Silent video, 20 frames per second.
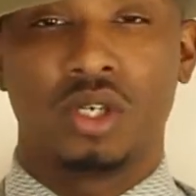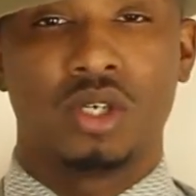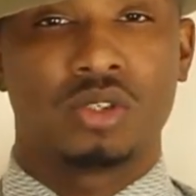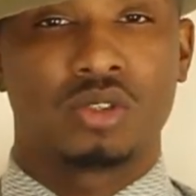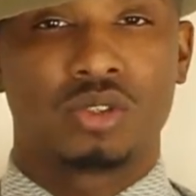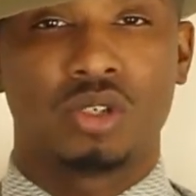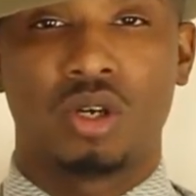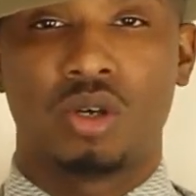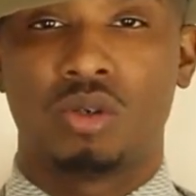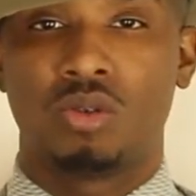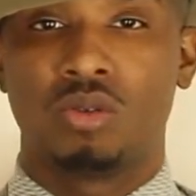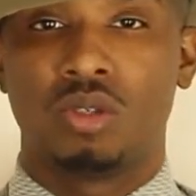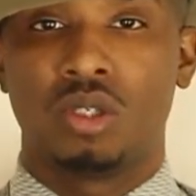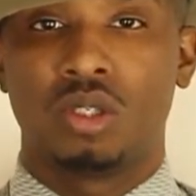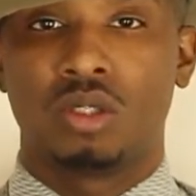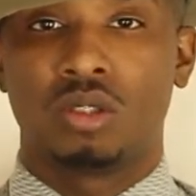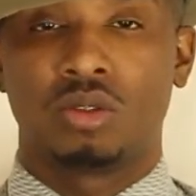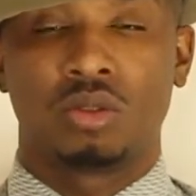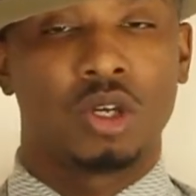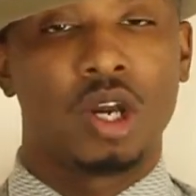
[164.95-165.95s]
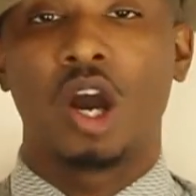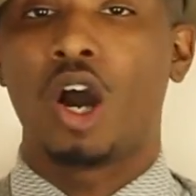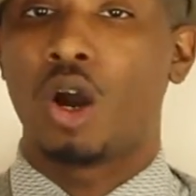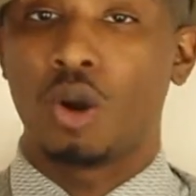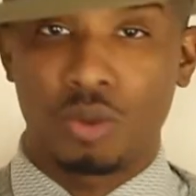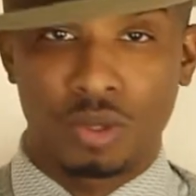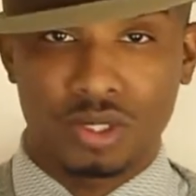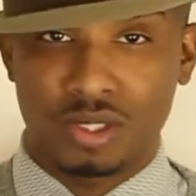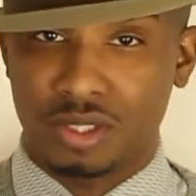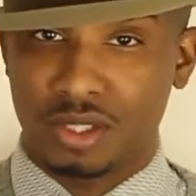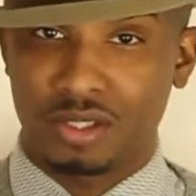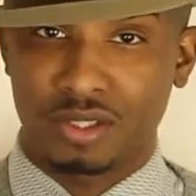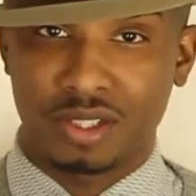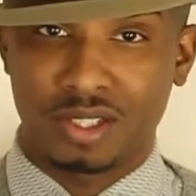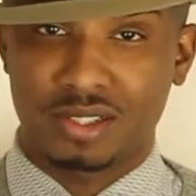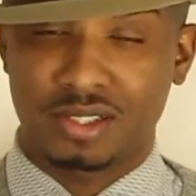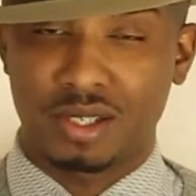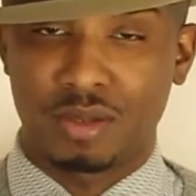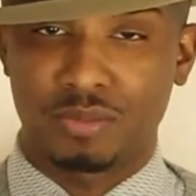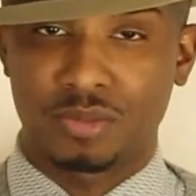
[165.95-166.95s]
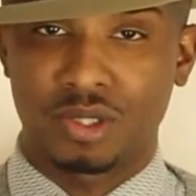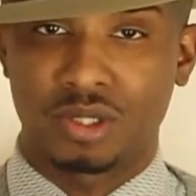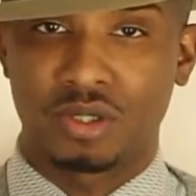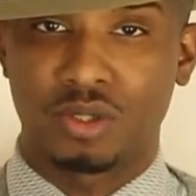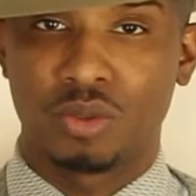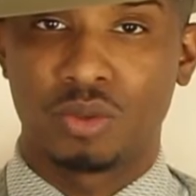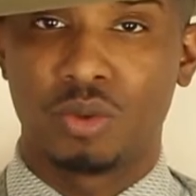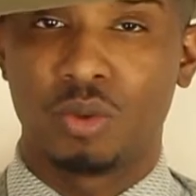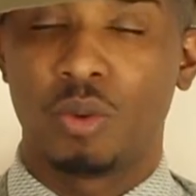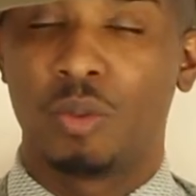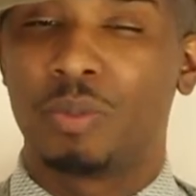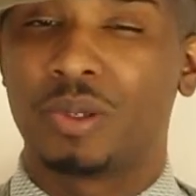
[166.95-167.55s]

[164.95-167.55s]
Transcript: So you're always learning something new.